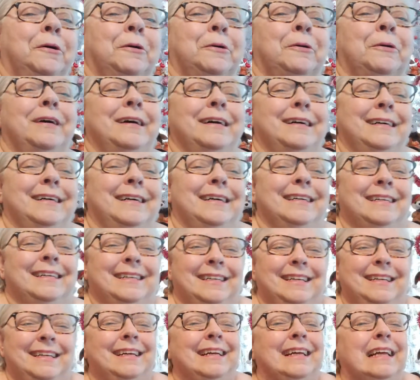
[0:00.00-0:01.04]
So
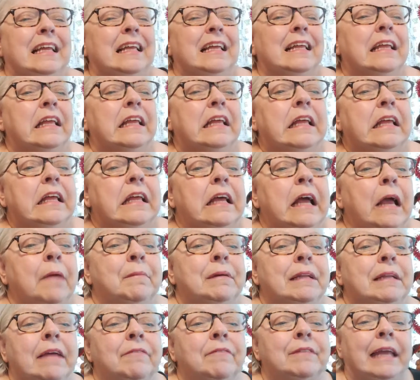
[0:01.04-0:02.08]
I'm
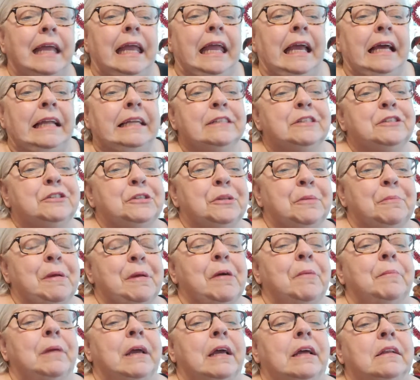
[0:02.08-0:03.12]
gonna have to hand it to the
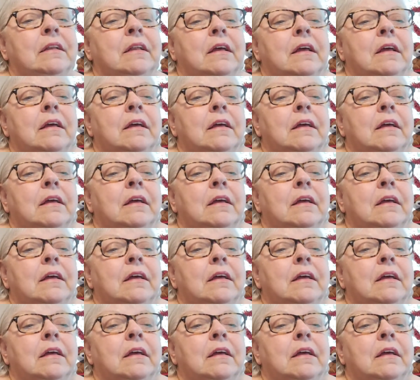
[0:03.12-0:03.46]
mailman.